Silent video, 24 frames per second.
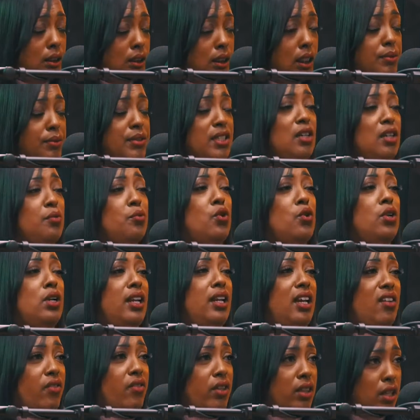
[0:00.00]
September
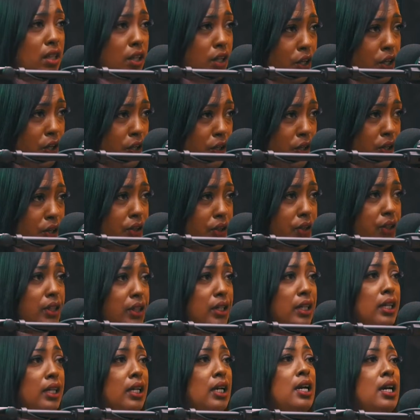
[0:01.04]
11th occurred.
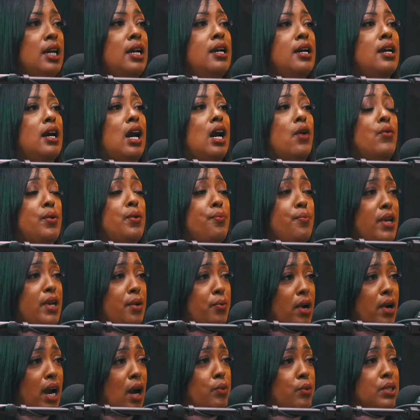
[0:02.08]
I
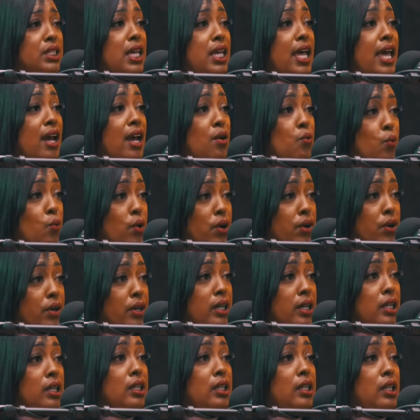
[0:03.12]
remember I was at
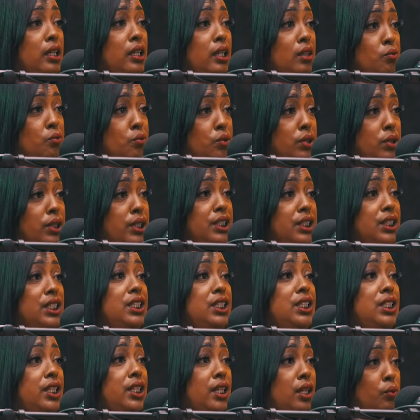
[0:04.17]
work in Glen Ridge
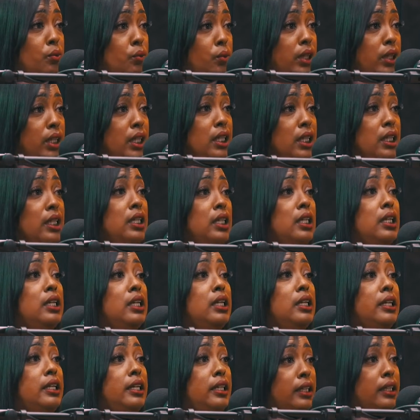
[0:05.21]
and Dunwoody
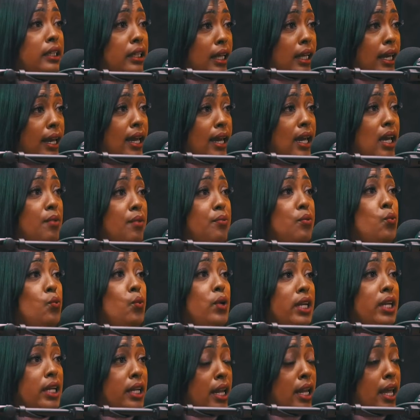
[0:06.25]
in the lab
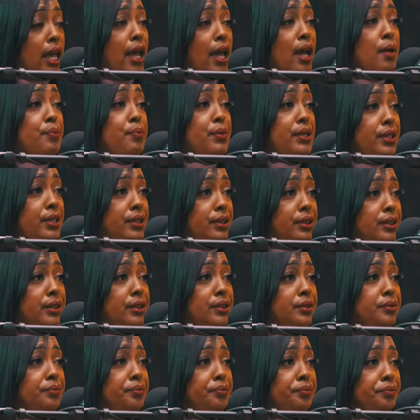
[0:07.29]
when it happened.